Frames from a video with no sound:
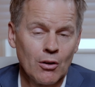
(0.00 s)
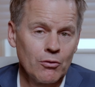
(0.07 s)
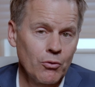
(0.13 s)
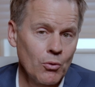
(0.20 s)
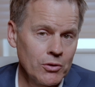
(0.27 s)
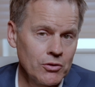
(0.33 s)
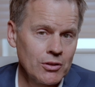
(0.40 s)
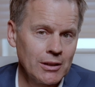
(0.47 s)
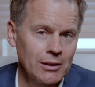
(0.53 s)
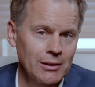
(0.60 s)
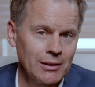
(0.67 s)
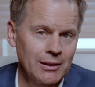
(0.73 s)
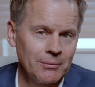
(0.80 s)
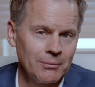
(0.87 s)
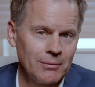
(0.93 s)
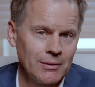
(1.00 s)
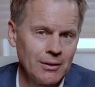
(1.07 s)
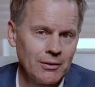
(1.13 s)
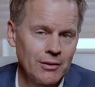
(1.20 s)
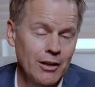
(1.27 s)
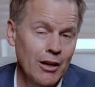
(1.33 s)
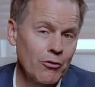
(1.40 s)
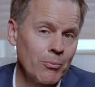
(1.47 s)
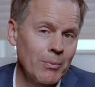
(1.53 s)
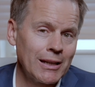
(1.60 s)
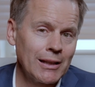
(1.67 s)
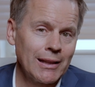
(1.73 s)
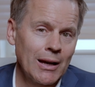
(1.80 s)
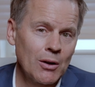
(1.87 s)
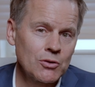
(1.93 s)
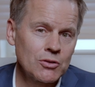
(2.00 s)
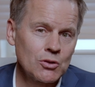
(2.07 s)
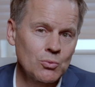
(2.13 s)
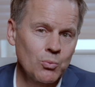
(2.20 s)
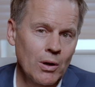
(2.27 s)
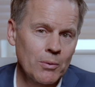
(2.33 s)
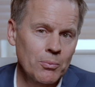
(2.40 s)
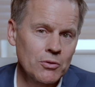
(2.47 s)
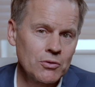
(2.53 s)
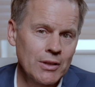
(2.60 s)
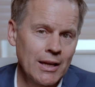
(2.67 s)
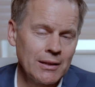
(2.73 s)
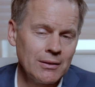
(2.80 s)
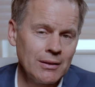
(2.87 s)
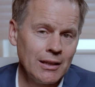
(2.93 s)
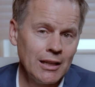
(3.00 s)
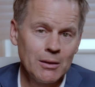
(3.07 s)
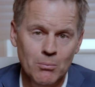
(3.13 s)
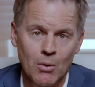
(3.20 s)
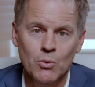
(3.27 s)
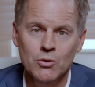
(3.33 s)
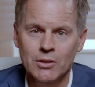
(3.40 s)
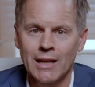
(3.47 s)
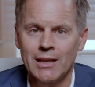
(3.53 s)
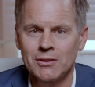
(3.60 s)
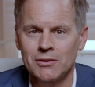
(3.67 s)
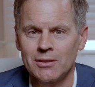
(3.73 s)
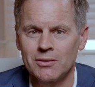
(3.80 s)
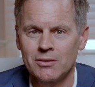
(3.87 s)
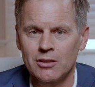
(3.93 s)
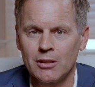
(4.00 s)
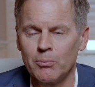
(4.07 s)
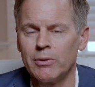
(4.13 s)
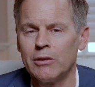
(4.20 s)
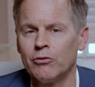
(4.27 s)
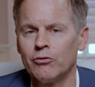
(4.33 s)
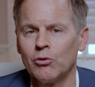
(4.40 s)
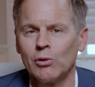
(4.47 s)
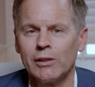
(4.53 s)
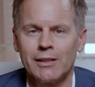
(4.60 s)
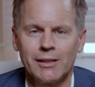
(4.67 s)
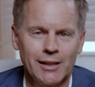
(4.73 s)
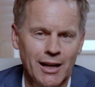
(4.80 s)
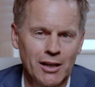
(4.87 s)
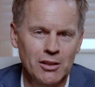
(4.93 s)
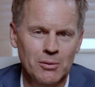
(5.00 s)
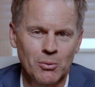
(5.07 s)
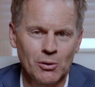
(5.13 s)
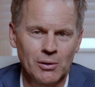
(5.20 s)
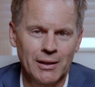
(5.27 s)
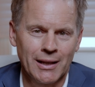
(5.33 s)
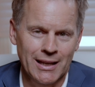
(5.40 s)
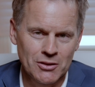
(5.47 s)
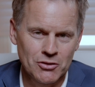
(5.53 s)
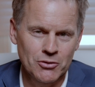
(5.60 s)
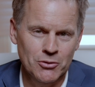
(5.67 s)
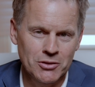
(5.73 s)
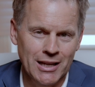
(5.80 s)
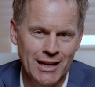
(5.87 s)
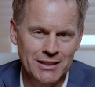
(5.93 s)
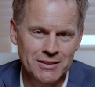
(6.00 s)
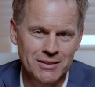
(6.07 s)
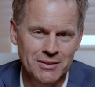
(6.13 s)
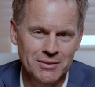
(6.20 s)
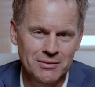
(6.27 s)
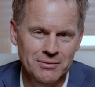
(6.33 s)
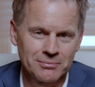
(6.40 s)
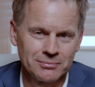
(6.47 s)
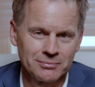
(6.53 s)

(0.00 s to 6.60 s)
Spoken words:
Fortunately, the government allows this 1%, in most cases, to be fully deductible against your taxes.